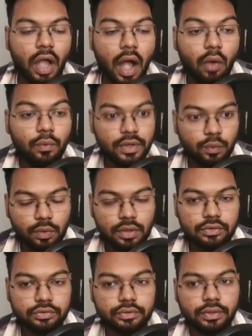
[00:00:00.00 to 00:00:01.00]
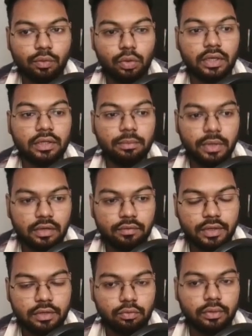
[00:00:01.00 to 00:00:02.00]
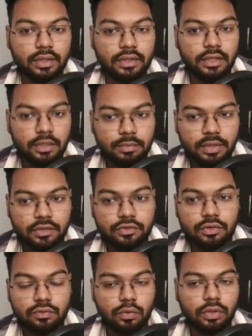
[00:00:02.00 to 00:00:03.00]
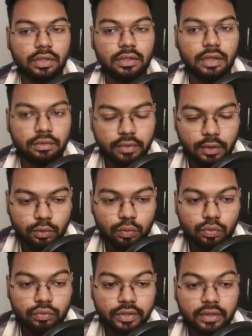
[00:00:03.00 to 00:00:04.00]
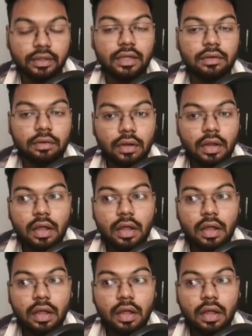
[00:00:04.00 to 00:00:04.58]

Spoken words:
how it works, and what are the benefits, what are the limitations, what are the different tools, and then